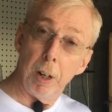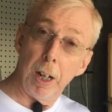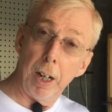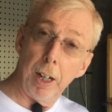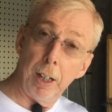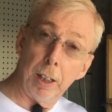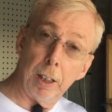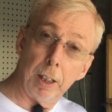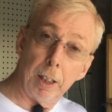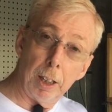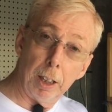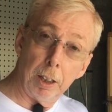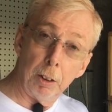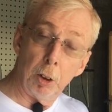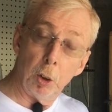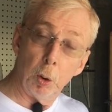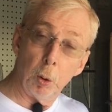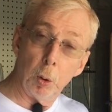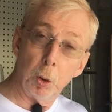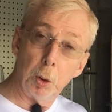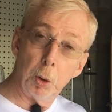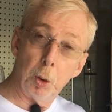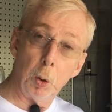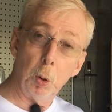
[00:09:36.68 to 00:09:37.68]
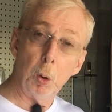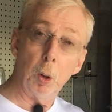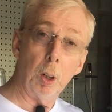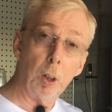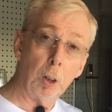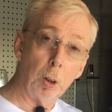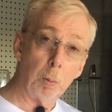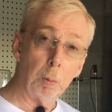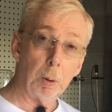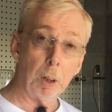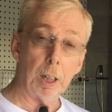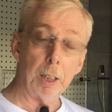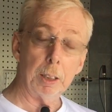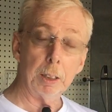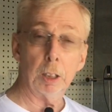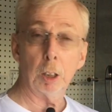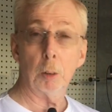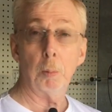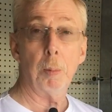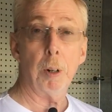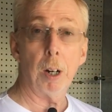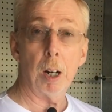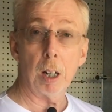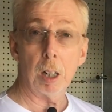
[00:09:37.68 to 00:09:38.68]
into a 2-liter plastic
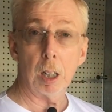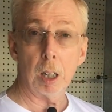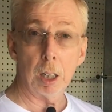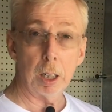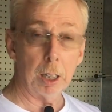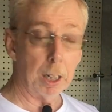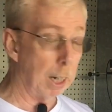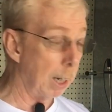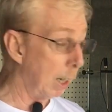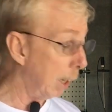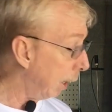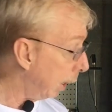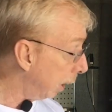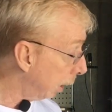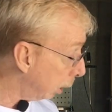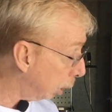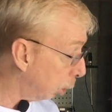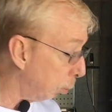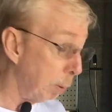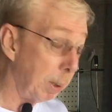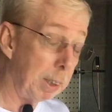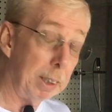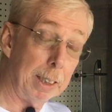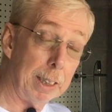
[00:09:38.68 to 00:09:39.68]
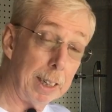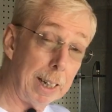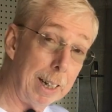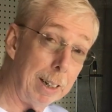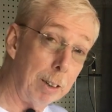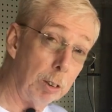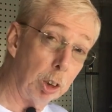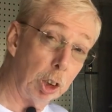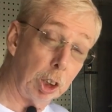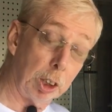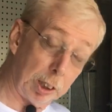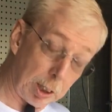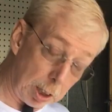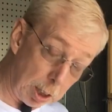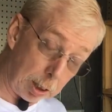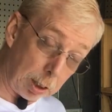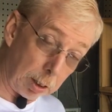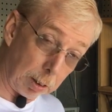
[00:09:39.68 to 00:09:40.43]
bottle again. It has been downcycled.